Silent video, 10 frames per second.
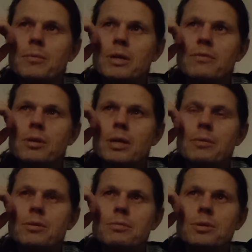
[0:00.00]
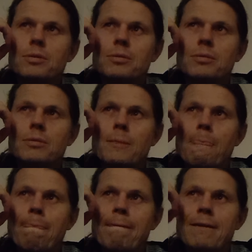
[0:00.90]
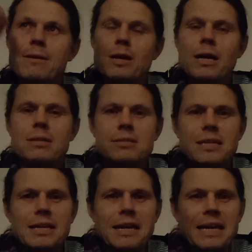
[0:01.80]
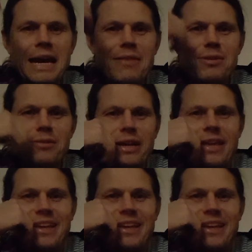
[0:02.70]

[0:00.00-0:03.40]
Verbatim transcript: wherever you go and do your hunting and gathering,